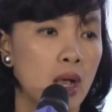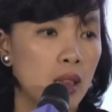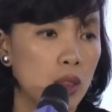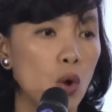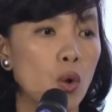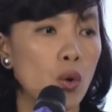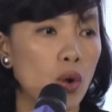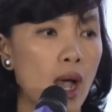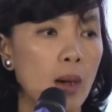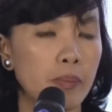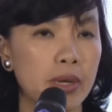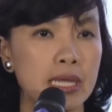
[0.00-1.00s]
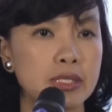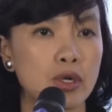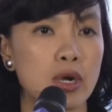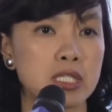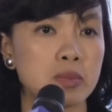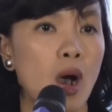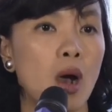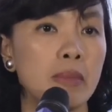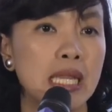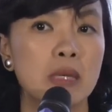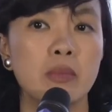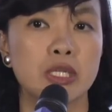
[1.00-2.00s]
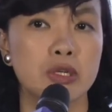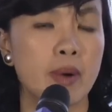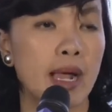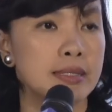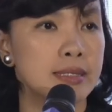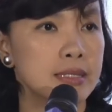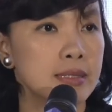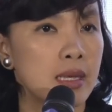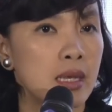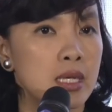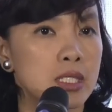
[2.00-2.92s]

local companies are small, medium enterprises.